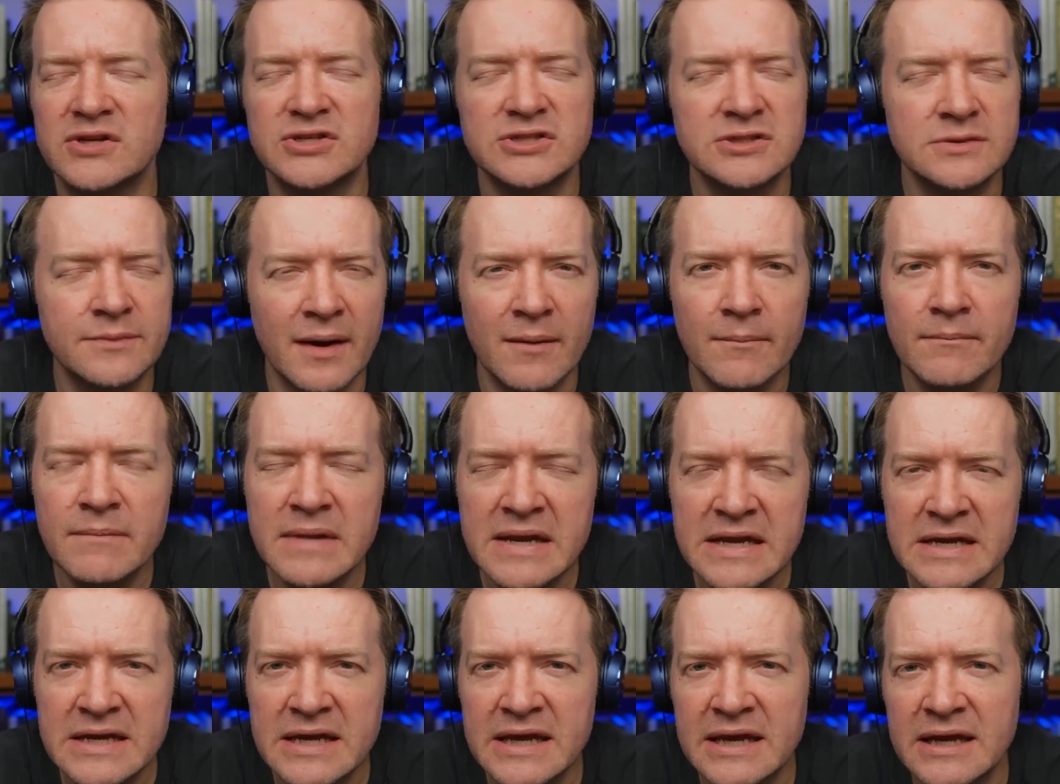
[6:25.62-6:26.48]
about
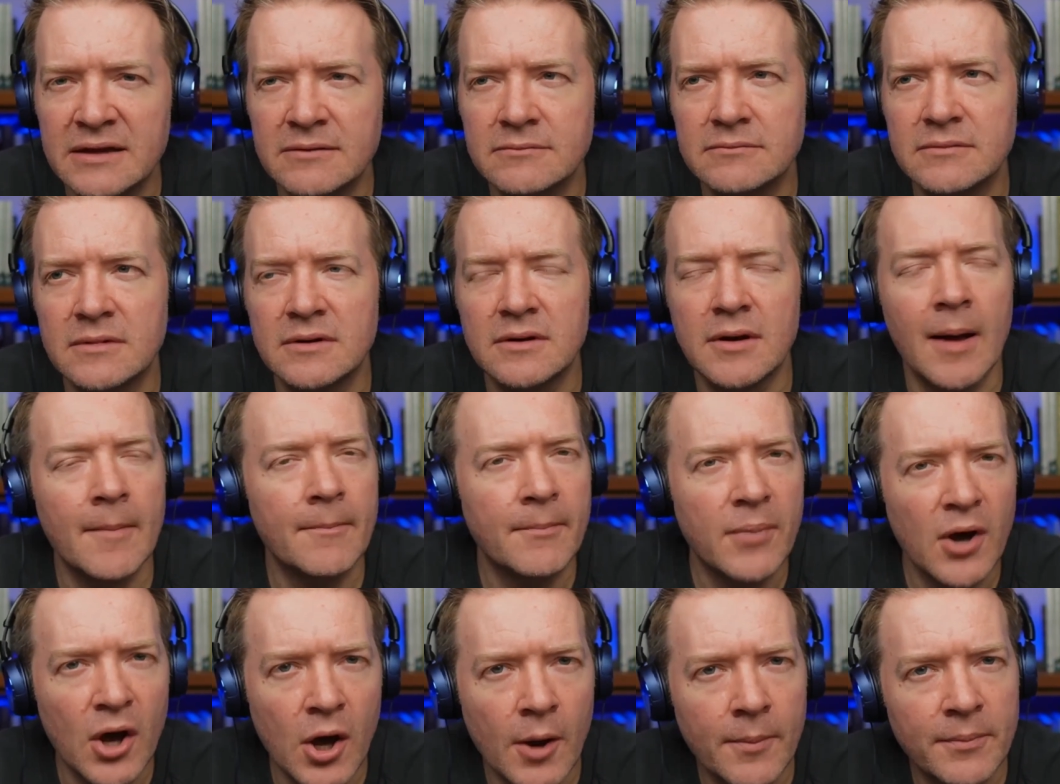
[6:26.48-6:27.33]
meaning and
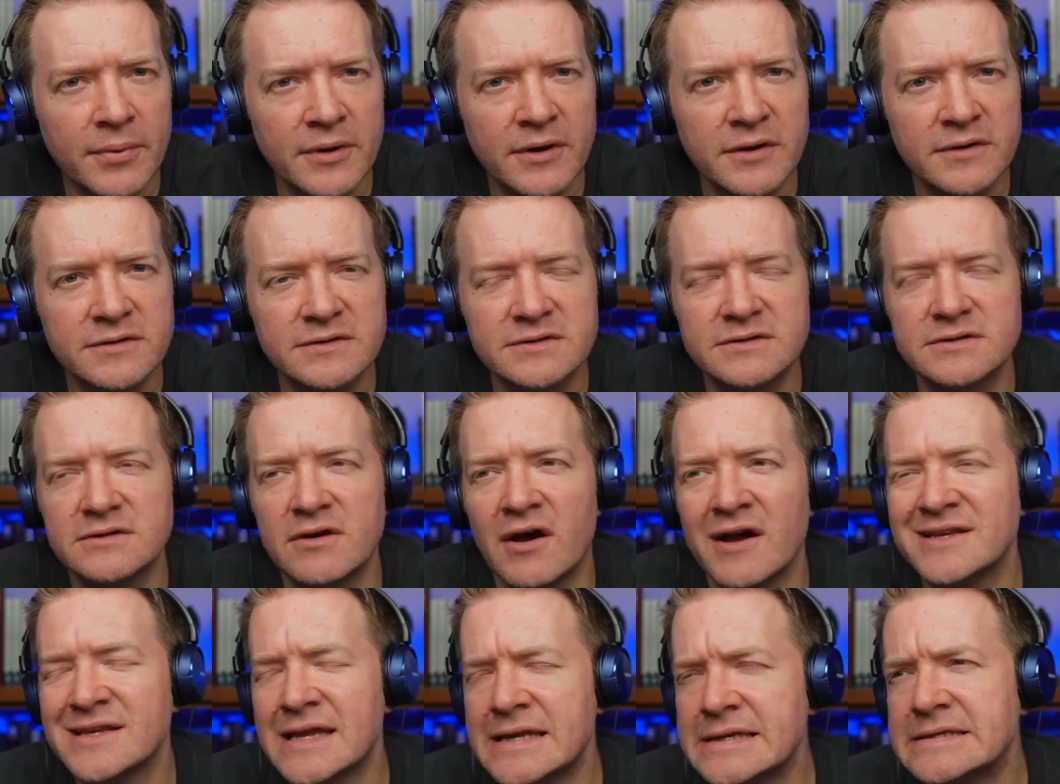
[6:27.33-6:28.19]
purpose,
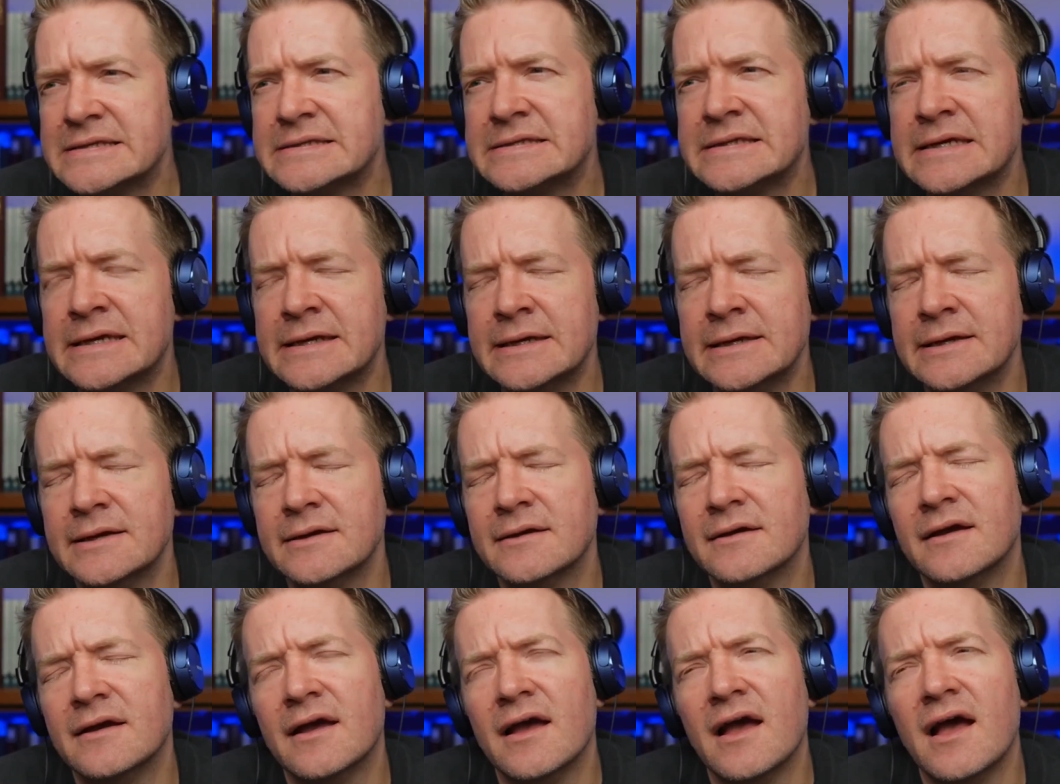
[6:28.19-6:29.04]
identity.
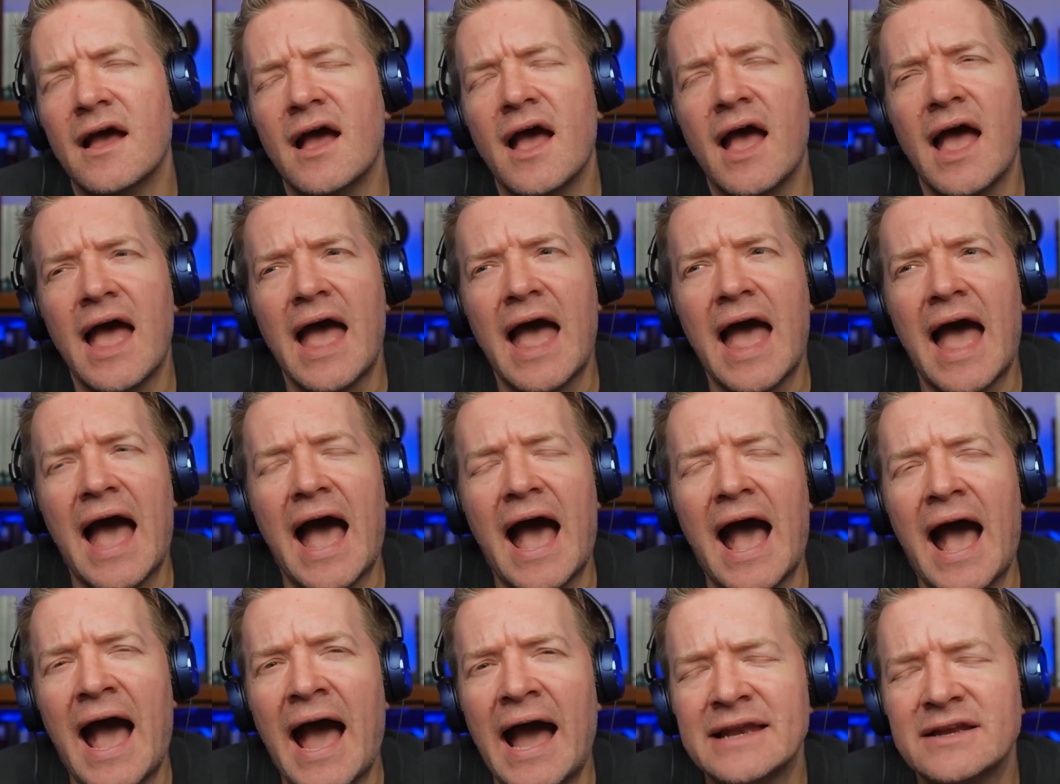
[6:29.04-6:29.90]

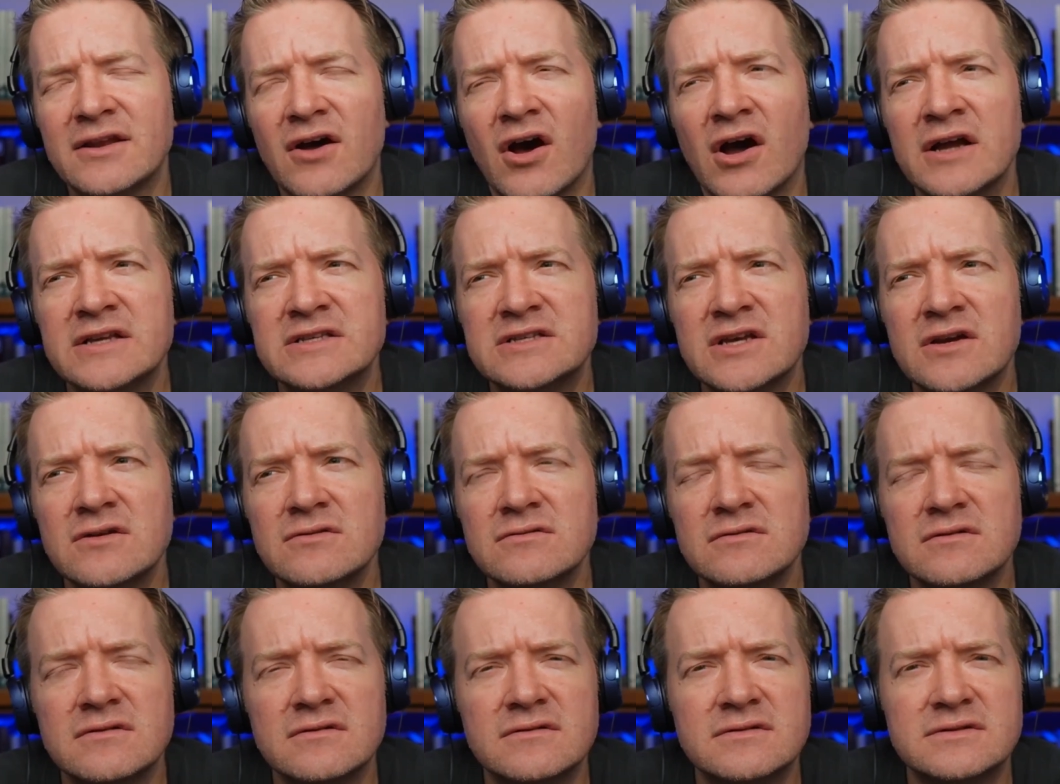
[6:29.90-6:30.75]
And I
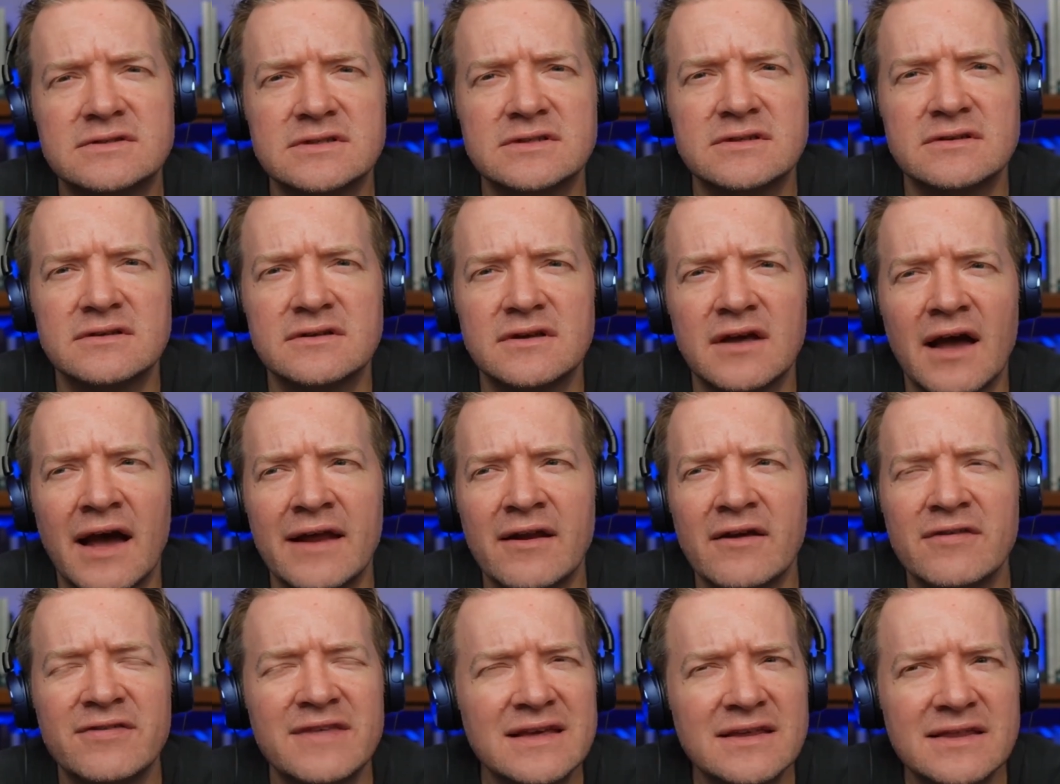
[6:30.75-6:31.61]

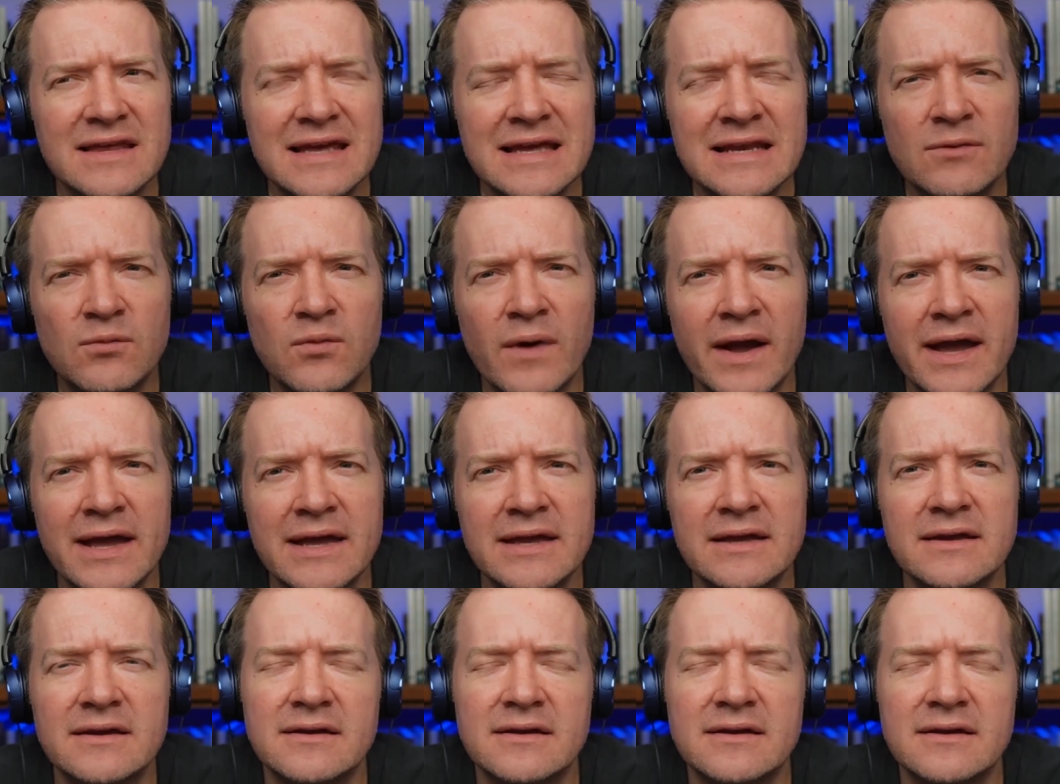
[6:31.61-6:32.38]
think in a way,